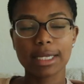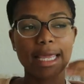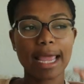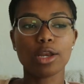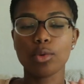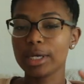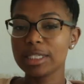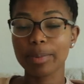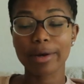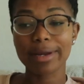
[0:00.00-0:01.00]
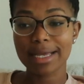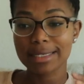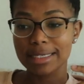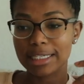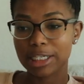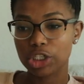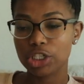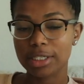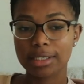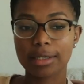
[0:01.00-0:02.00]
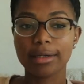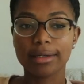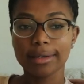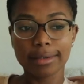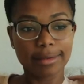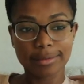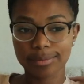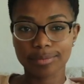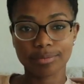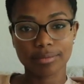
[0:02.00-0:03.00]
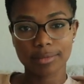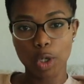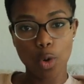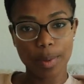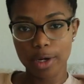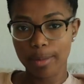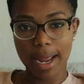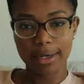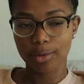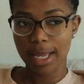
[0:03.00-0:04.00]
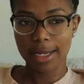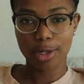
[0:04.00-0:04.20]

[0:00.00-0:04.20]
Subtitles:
to get new experiences and just open your mind, okay?